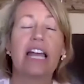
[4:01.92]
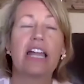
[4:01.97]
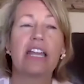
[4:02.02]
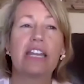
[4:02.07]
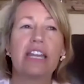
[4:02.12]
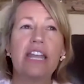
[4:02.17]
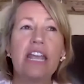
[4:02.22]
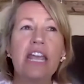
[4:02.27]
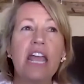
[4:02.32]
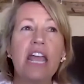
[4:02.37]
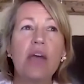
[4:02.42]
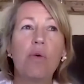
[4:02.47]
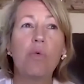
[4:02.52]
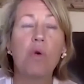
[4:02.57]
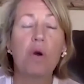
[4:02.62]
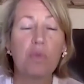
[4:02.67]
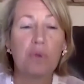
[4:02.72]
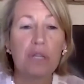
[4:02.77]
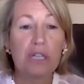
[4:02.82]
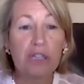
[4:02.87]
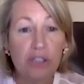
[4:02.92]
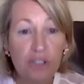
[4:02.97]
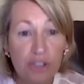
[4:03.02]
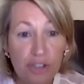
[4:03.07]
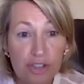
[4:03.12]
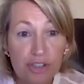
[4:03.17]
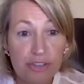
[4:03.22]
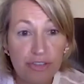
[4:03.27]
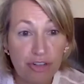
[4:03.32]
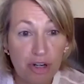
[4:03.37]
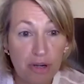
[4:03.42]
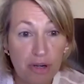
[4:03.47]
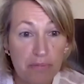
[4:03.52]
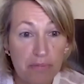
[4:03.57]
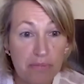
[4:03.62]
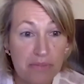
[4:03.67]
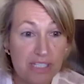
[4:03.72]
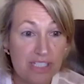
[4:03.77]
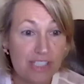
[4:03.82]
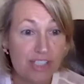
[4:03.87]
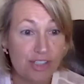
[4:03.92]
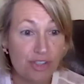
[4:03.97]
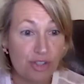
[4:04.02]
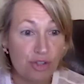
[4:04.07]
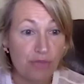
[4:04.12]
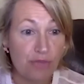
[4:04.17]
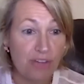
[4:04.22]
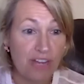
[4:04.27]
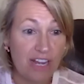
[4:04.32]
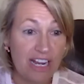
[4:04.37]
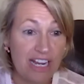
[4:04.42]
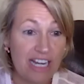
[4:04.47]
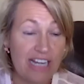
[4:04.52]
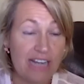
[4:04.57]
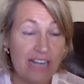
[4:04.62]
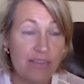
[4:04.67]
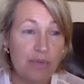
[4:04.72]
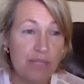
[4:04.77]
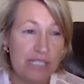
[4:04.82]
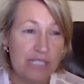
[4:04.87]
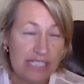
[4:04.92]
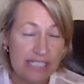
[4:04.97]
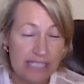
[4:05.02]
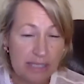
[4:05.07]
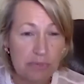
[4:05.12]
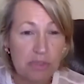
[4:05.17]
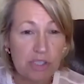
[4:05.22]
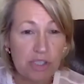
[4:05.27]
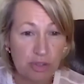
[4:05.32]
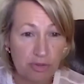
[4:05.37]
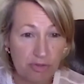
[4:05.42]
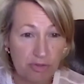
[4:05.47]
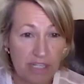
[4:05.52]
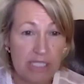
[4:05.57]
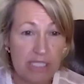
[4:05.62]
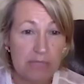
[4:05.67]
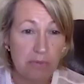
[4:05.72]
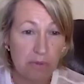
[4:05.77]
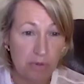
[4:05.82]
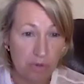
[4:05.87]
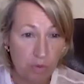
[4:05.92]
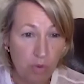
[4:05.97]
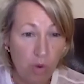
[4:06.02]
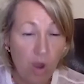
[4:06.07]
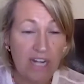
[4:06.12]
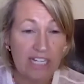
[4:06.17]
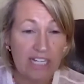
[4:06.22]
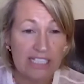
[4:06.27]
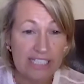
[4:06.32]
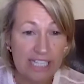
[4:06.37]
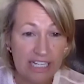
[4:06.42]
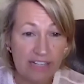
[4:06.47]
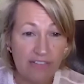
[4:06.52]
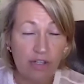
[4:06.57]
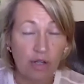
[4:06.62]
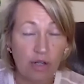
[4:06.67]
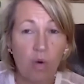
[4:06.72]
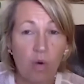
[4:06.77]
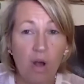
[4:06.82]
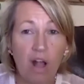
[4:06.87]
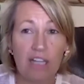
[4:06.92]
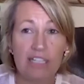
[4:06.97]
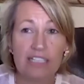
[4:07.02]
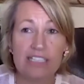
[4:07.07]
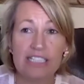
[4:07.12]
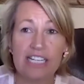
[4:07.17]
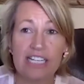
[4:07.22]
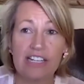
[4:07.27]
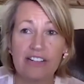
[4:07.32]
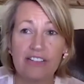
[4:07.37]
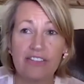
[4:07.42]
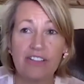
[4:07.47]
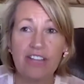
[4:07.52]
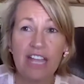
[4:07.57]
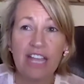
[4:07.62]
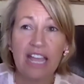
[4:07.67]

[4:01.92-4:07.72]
And what we learned from the survey, we did some surveys, both quantitative and qualitative,